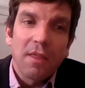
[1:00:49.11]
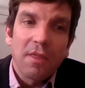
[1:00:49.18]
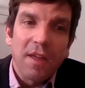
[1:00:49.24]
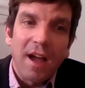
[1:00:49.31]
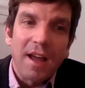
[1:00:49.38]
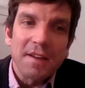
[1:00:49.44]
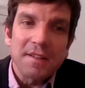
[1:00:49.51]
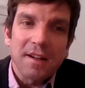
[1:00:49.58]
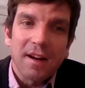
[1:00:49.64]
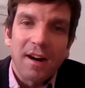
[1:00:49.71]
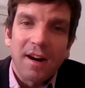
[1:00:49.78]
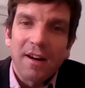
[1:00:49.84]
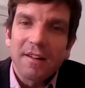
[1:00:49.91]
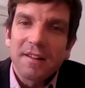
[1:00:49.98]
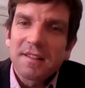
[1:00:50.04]
that
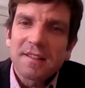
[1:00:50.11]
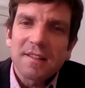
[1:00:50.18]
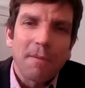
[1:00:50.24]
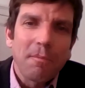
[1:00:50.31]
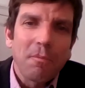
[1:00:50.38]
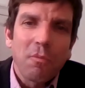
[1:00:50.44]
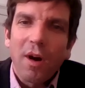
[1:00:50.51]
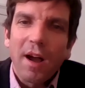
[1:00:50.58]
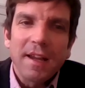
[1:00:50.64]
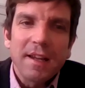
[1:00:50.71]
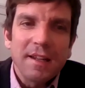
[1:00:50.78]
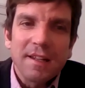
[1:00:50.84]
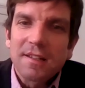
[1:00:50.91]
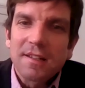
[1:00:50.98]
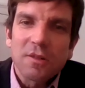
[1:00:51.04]
are in some
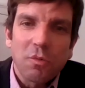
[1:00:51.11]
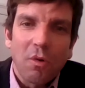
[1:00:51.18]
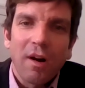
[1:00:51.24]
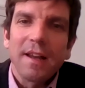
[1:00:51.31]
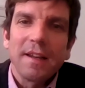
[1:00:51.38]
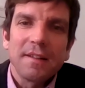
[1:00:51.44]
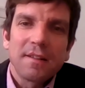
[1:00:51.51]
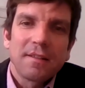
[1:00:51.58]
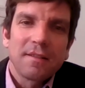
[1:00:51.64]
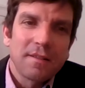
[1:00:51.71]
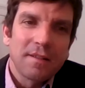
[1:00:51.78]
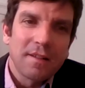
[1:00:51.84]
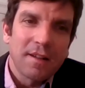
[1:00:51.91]
way intertwined.